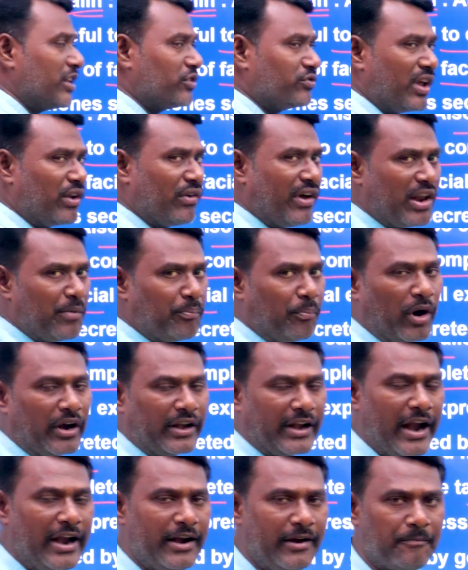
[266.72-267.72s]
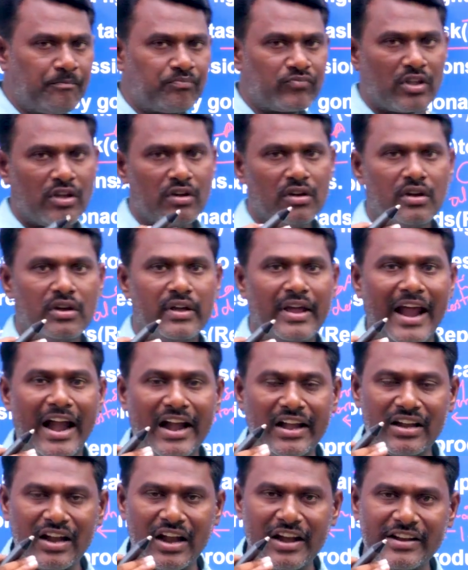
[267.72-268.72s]
is very, very important.
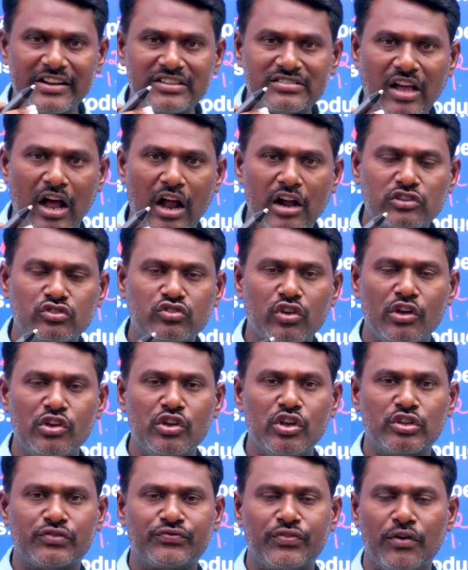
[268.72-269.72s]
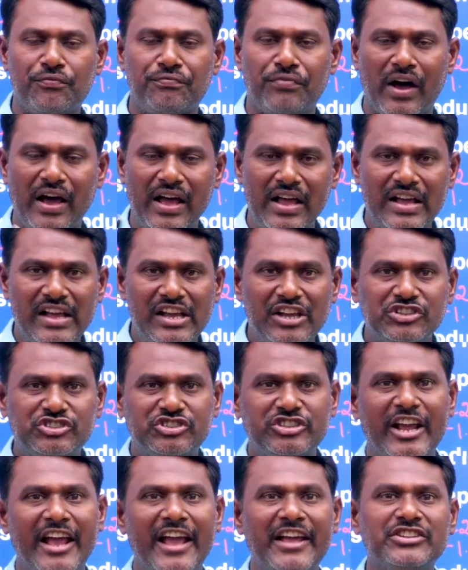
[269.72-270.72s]
Adrenaline is also useful for
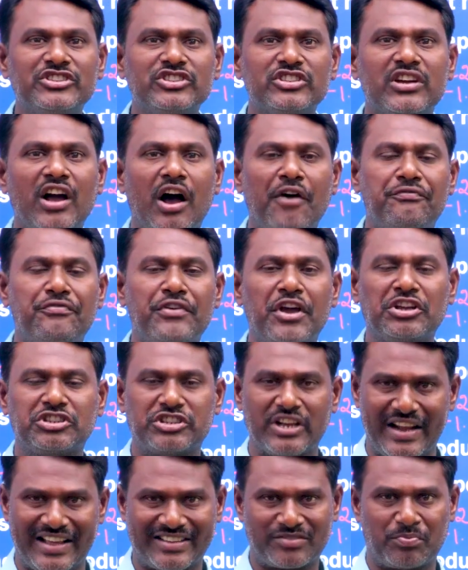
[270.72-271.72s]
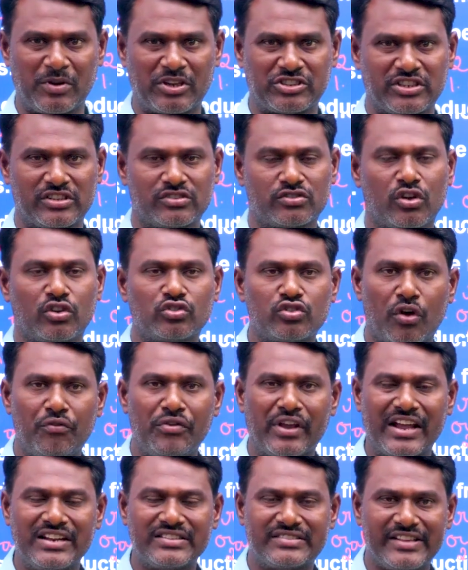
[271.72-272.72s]
changing of facial expressions. So
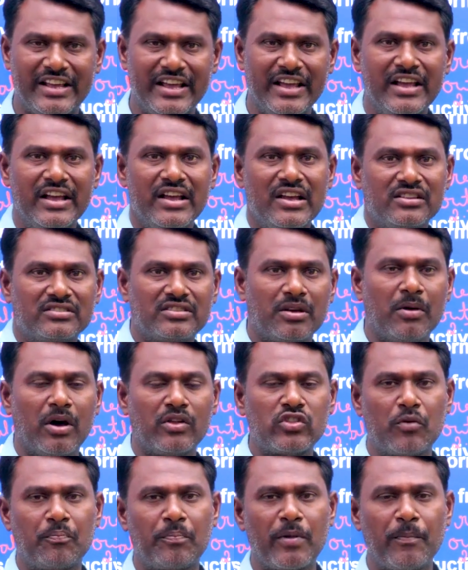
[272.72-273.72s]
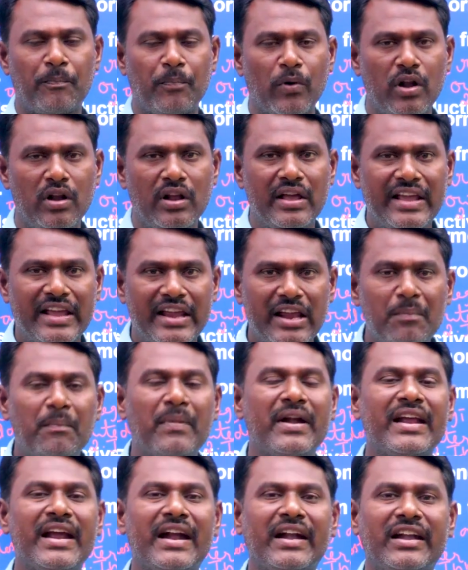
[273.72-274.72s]
we can see some of the people
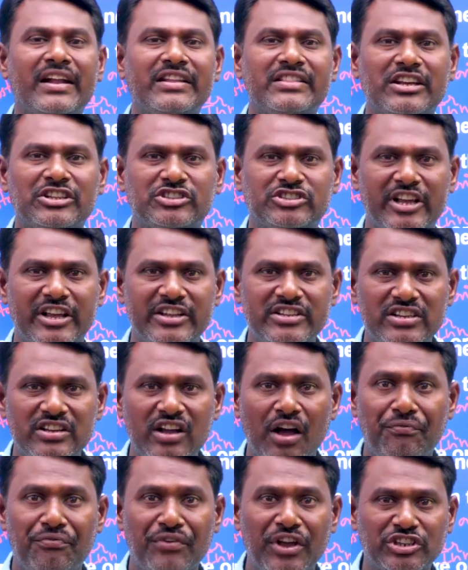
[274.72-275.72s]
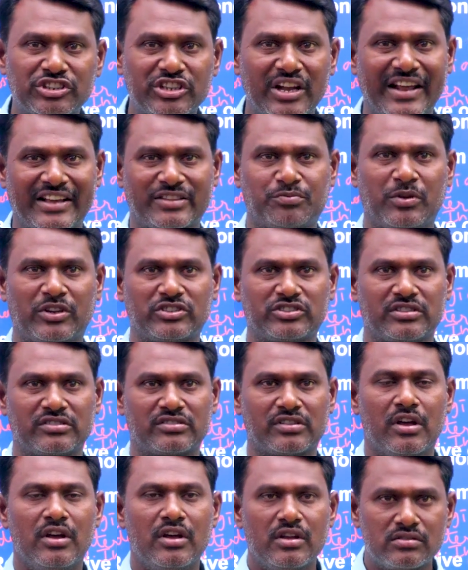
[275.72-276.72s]
immediately the changing of facial expressions.
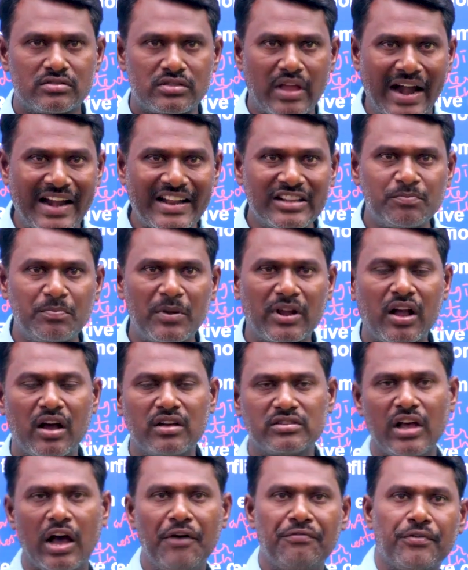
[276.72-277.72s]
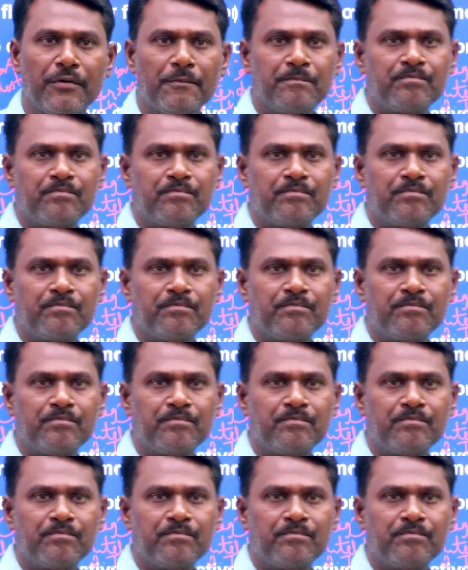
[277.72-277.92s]
That is because of